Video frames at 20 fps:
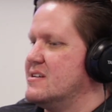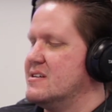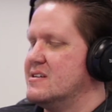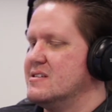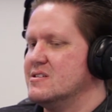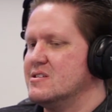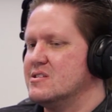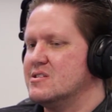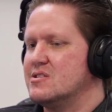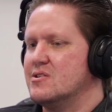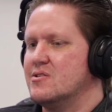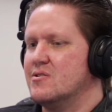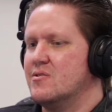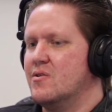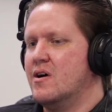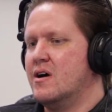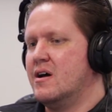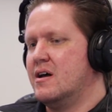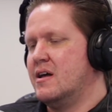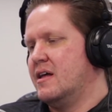And
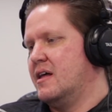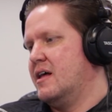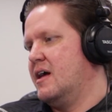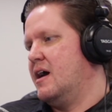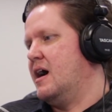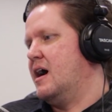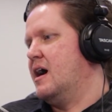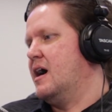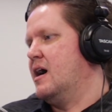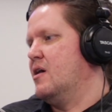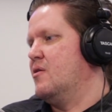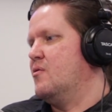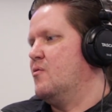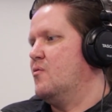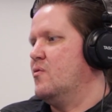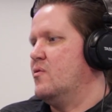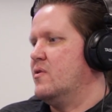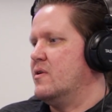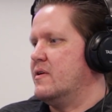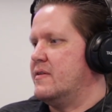so
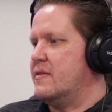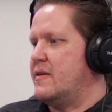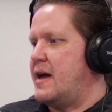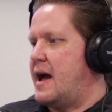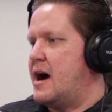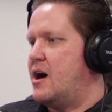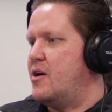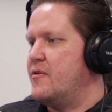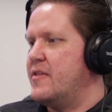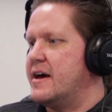how